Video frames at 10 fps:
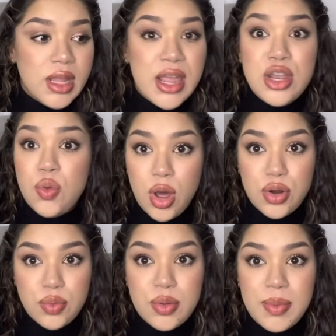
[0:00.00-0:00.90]
and you want a
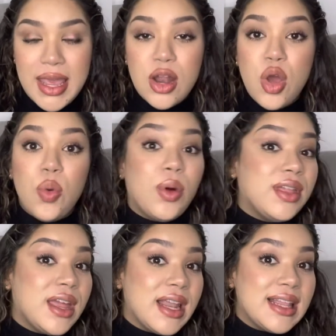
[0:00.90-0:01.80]
roommate, well
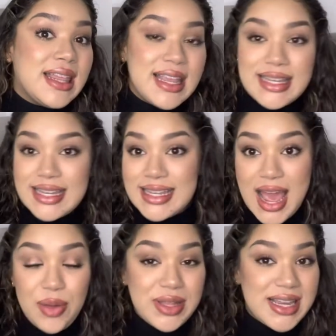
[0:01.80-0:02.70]
then this is
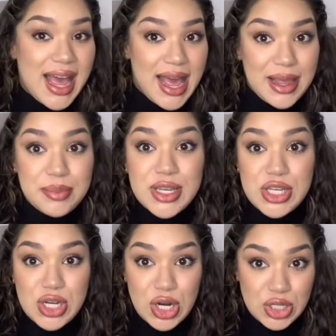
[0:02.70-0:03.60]
now the time to
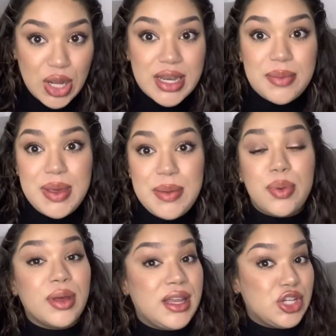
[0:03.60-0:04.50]
start talking to
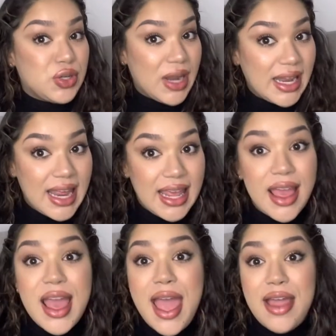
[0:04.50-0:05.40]
people in training
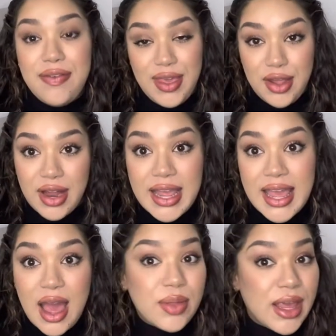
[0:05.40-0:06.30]
and figuring
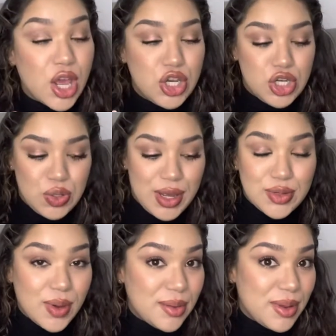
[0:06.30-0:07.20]
out, like, do you guys
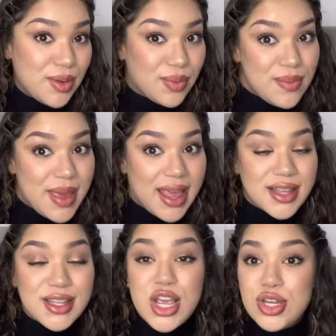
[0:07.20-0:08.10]
want to be
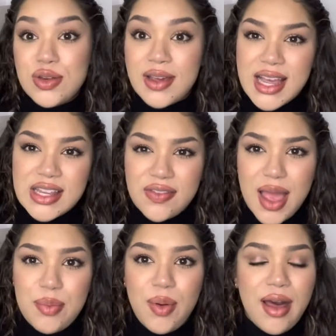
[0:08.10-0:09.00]
roommates? Do you guys
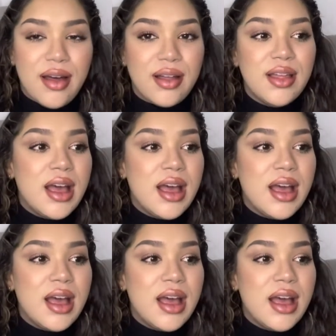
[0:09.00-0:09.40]
vibe well?